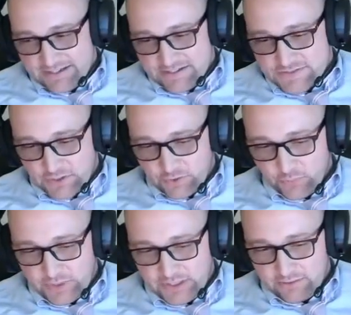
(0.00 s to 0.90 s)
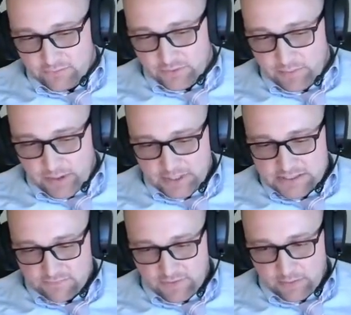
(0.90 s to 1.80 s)
So we
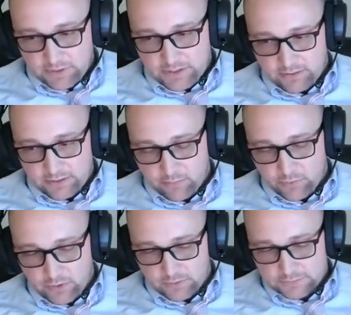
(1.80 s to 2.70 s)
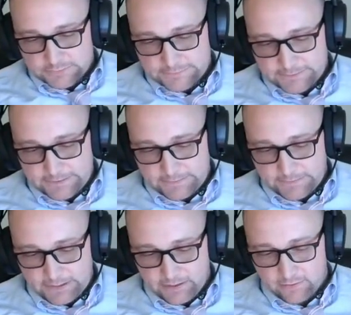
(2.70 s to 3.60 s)
baptized a family there in Cumbernauld. And
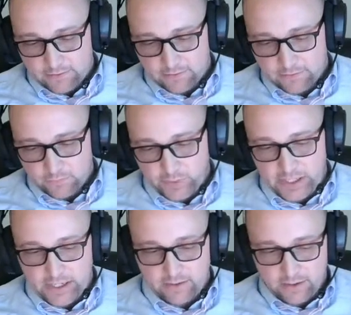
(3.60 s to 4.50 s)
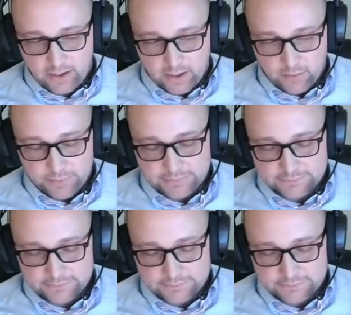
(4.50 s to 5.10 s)
then we ended up